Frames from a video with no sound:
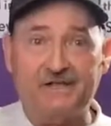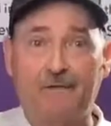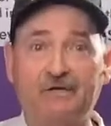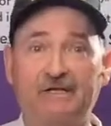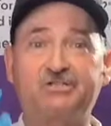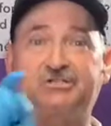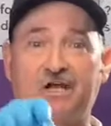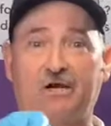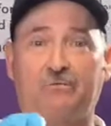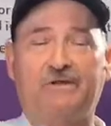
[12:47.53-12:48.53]
that I'm going to
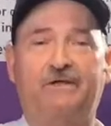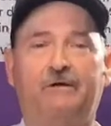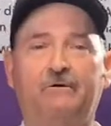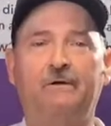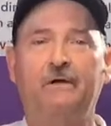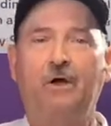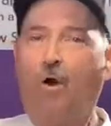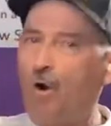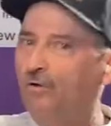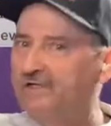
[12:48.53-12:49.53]
share with you
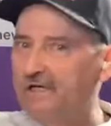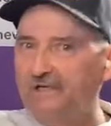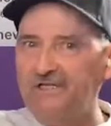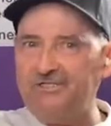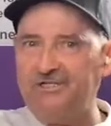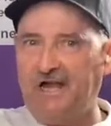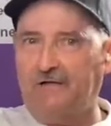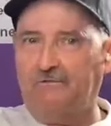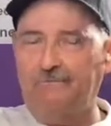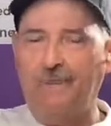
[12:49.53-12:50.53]
only on this
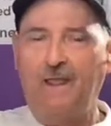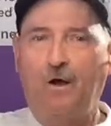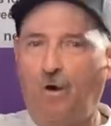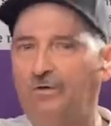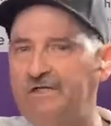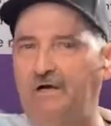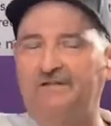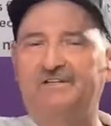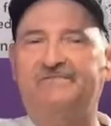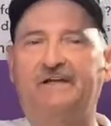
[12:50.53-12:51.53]
channel, only on
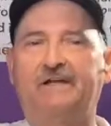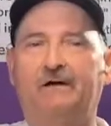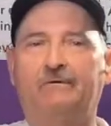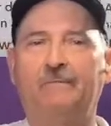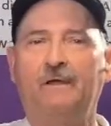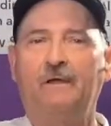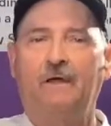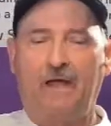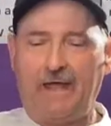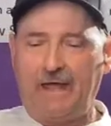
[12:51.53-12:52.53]
this video,
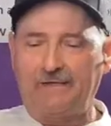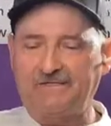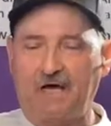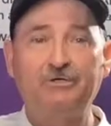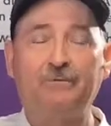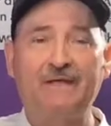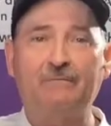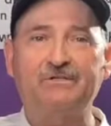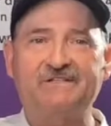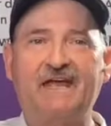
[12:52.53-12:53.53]
and you'll be
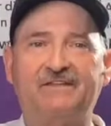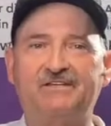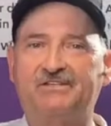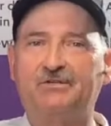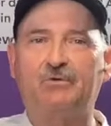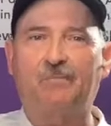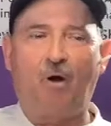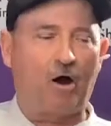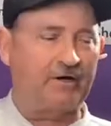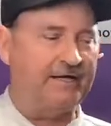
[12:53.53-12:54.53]
able to take this into a
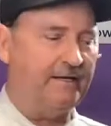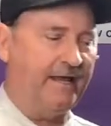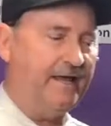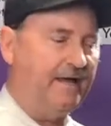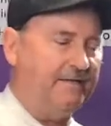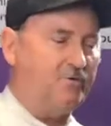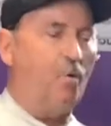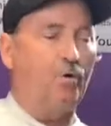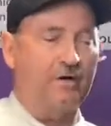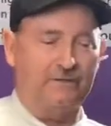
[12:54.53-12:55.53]
party and
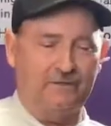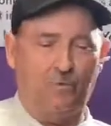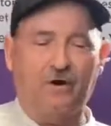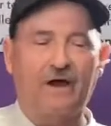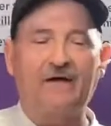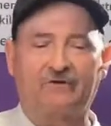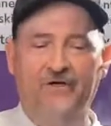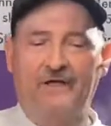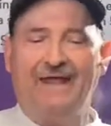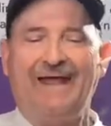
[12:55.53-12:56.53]
or
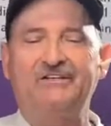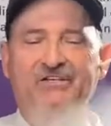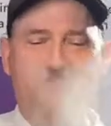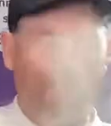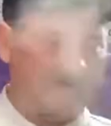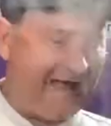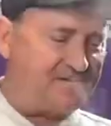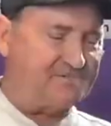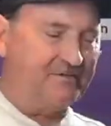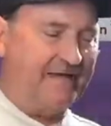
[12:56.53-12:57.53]
wherever and just
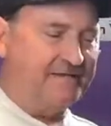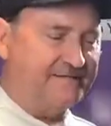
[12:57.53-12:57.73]
razzle and